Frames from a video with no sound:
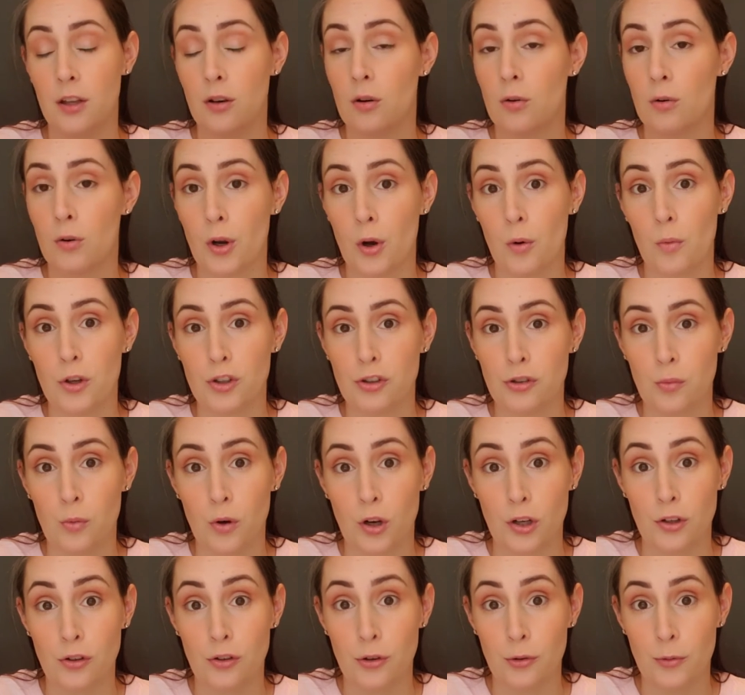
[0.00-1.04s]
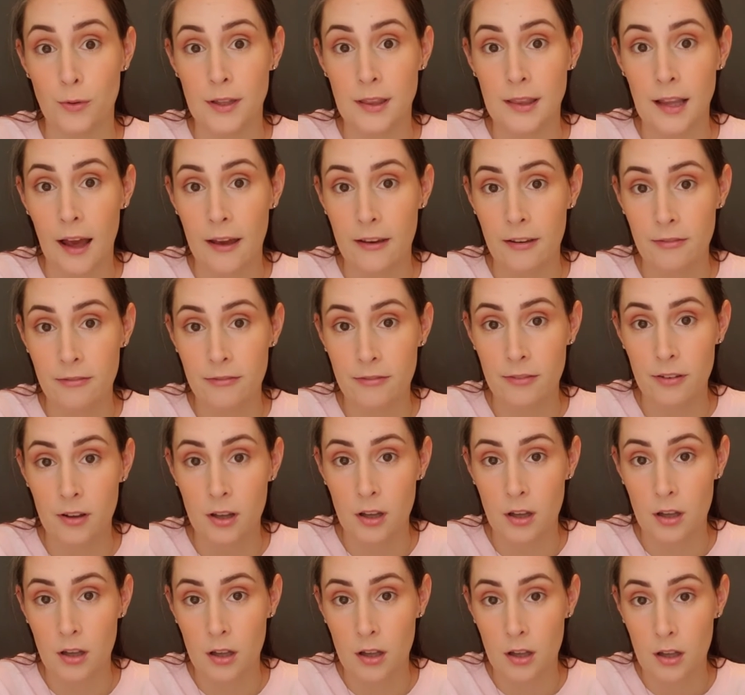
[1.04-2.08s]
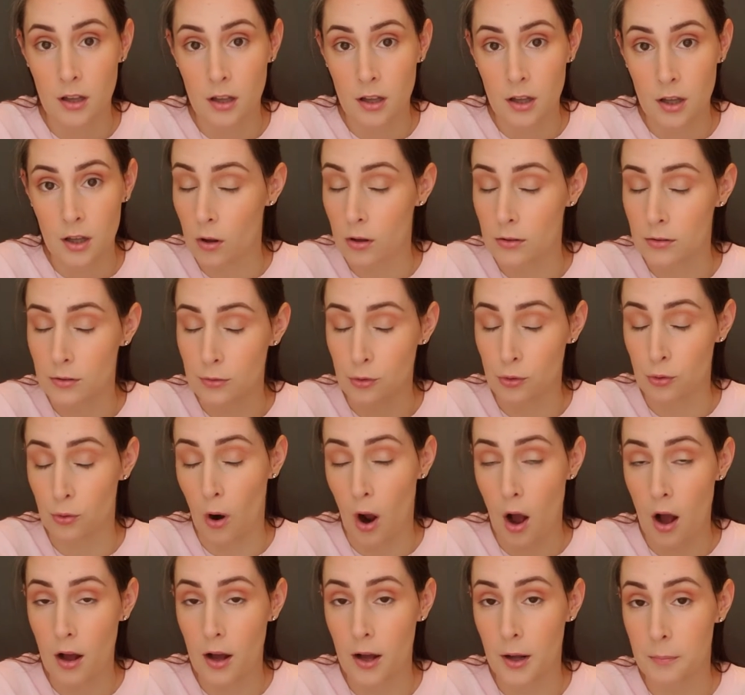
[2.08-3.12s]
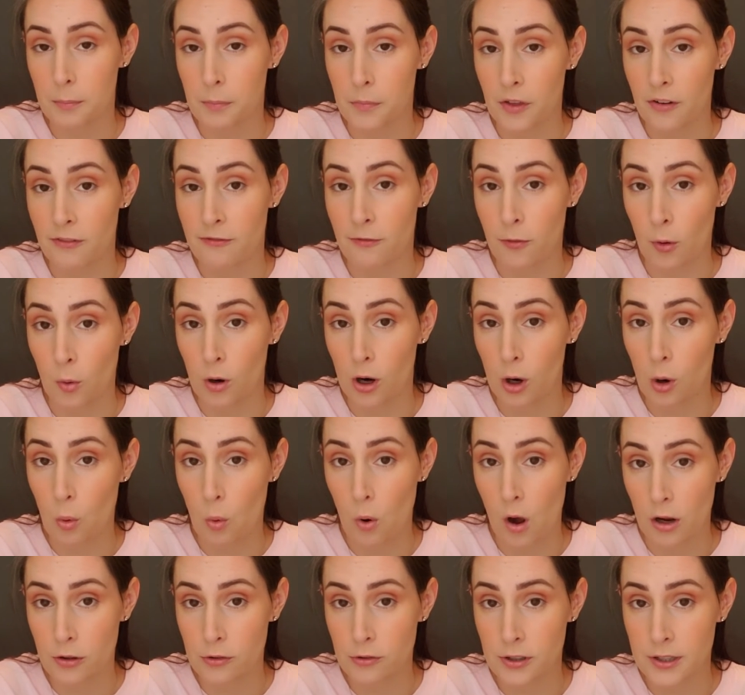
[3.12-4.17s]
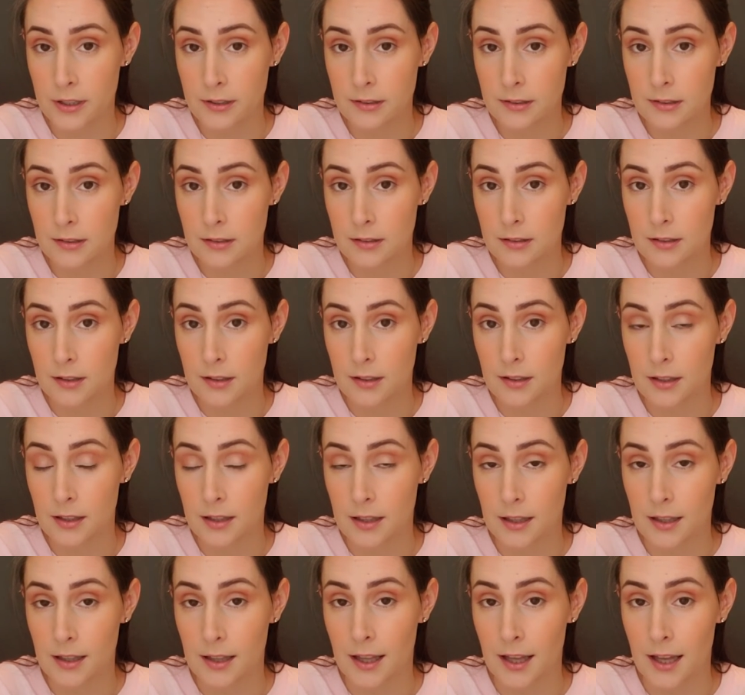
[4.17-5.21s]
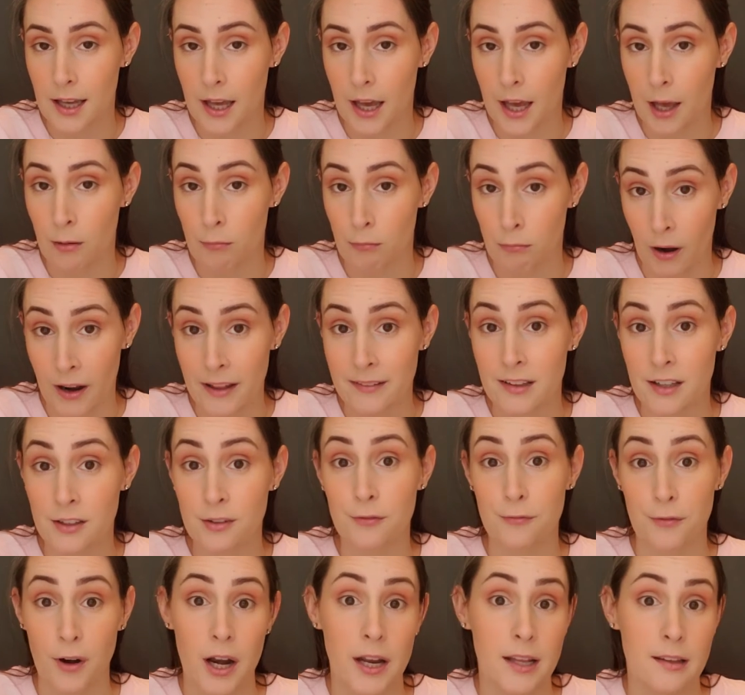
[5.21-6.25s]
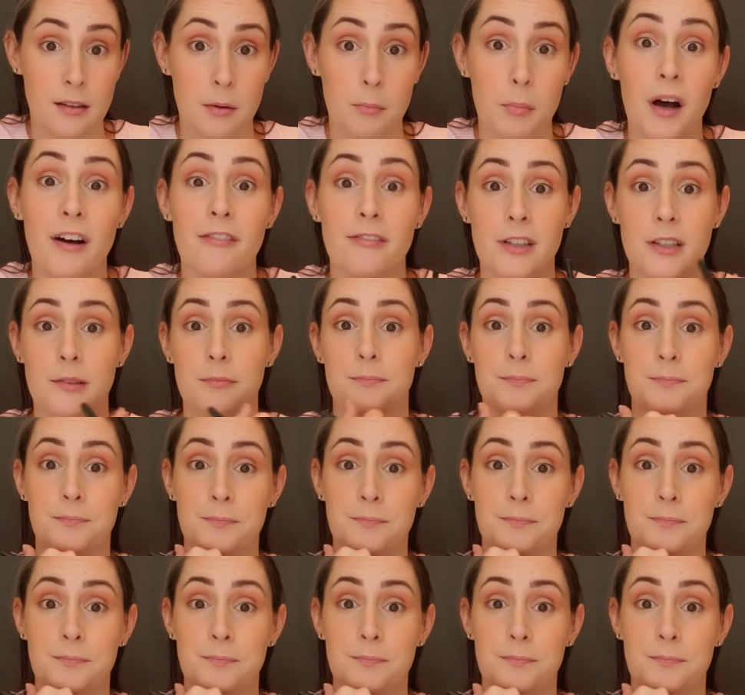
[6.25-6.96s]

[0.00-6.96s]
you don't know what you want to do in life, draw up the four quadrants and write this phrase above it.